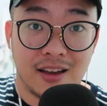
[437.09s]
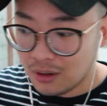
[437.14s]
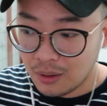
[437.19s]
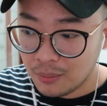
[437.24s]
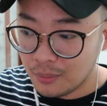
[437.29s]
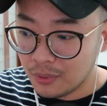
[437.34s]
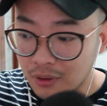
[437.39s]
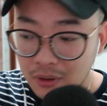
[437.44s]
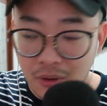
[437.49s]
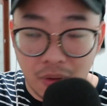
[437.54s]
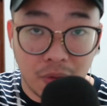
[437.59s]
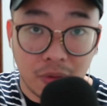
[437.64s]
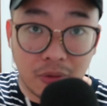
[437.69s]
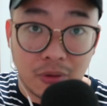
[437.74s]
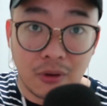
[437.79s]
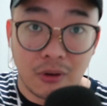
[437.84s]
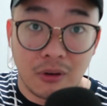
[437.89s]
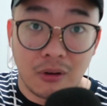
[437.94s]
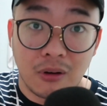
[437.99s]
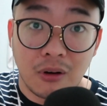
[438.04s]
Let me know
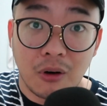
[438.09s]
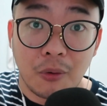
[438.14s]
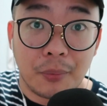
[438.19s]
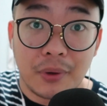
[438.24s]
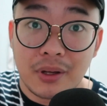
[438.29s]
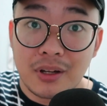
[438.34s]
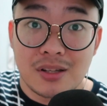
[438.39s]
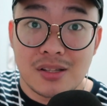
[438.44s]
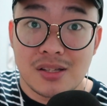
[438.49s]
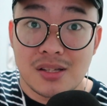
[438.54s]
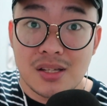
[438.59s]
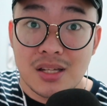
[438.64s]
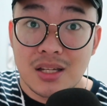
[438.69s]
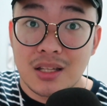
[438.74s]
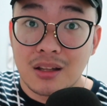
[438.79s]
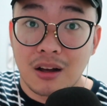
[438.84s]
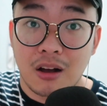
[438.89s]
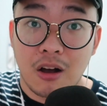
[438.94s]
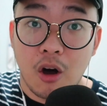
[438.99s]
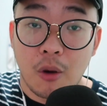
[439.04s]
your opinions
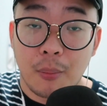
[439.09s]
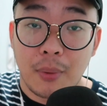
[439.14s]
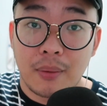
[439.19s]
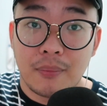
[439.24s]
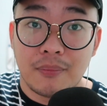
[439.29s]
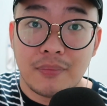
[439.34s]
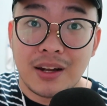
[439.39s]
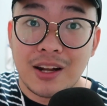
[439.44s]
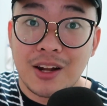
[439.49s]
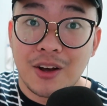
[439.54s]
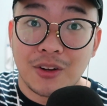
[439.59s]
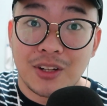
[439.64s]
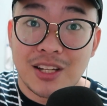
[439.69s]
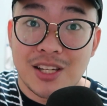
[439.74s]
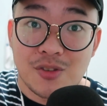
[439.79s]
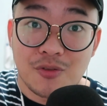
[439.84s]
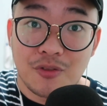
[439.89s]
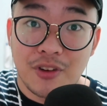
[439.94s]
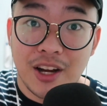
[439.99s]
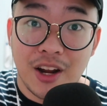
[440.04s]
in the comment below
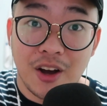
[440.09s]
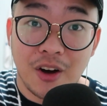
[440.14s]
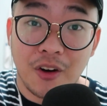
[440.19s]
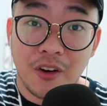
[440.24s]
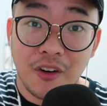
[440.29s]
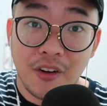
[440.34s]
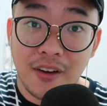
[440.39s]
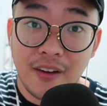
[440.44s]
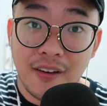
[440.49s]
this video.